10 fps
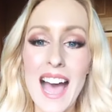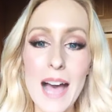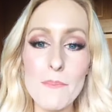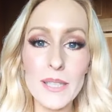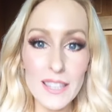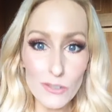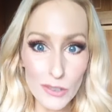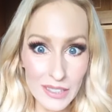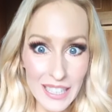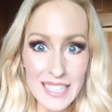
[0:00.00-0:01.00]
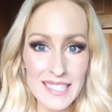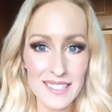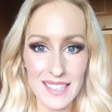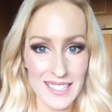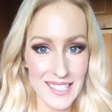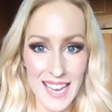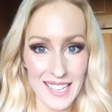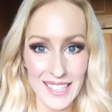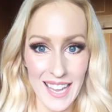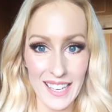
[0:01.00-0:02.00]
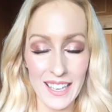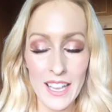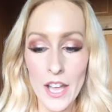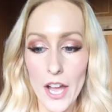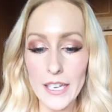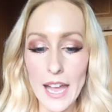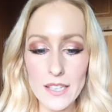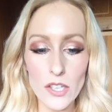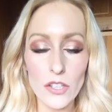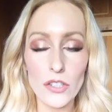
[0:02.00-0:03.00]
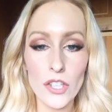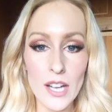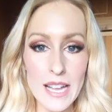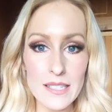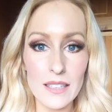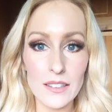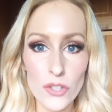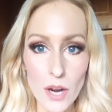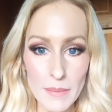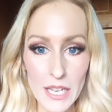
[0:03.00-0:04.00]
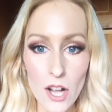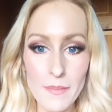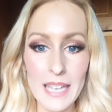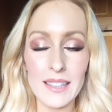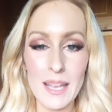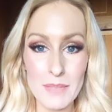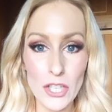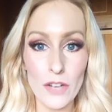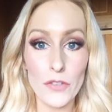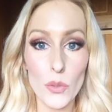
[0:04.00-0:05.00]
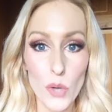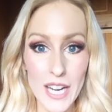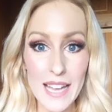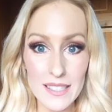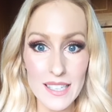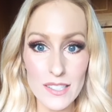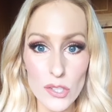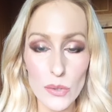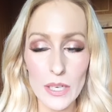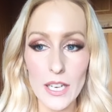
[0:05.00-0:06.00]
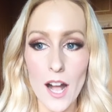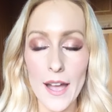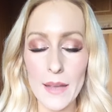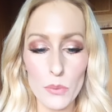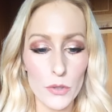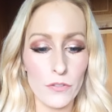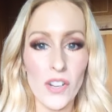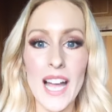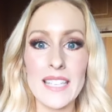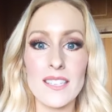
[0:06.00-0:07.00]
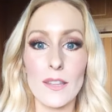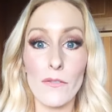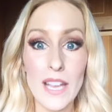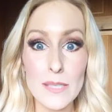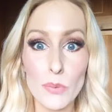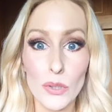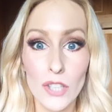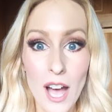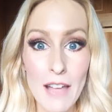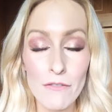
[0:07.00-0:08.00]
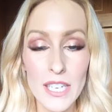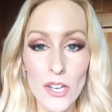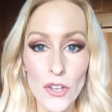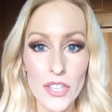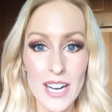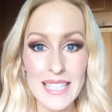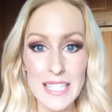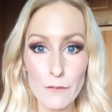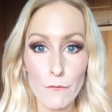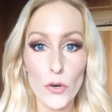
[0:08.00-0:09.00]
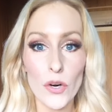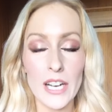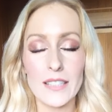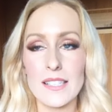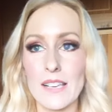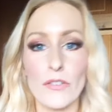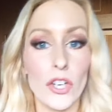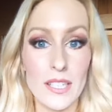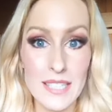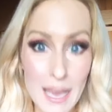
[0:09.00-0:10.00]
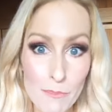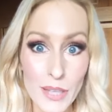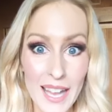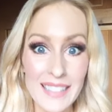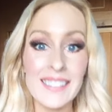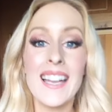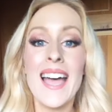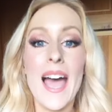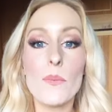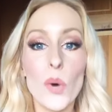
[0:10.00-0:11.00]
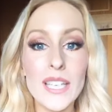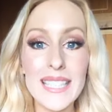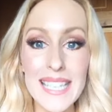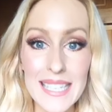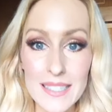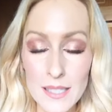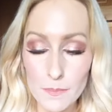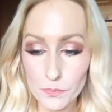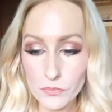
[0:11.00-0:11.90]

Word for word: um, but the release letter technique. Okay, so you guys drop me a comment. Let me know if you want access to it. I will find the Facebook Live video that I did for it. It's even got a template. And what it is,